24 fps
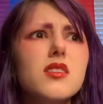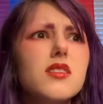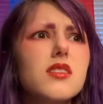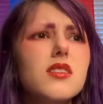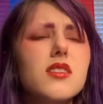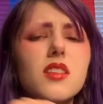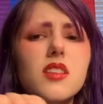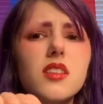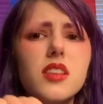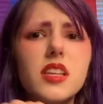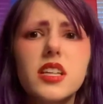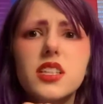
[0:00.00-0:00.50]
the
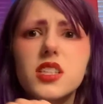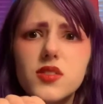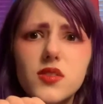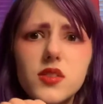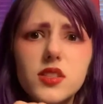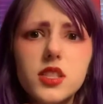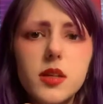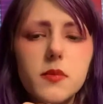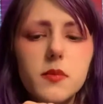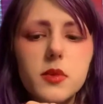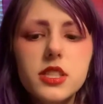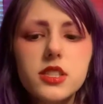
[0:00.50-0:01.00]
things for
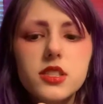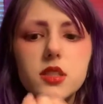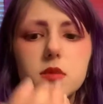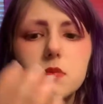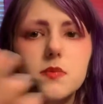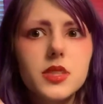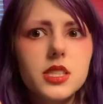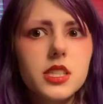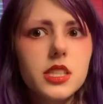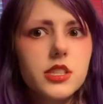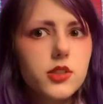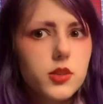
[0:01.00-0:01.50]
some reason,
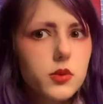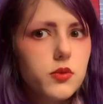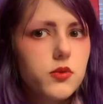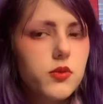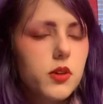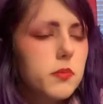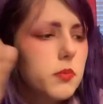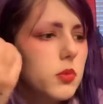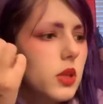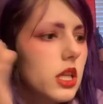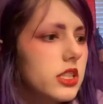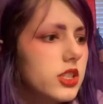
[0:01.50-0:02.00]
but they do for
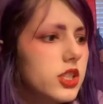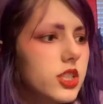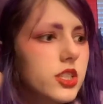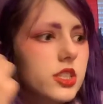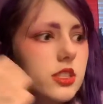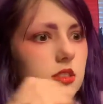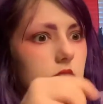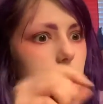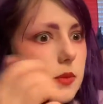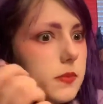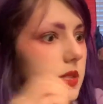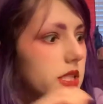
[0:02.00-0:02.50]
blushes
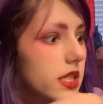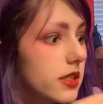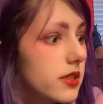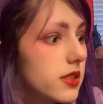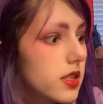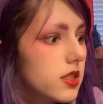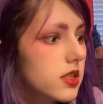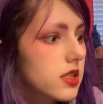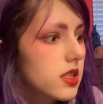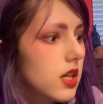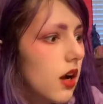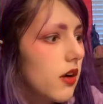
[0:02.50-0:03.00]
and lipsticks and
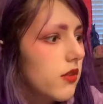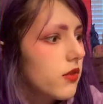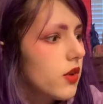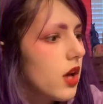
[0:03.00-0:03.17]
stuff.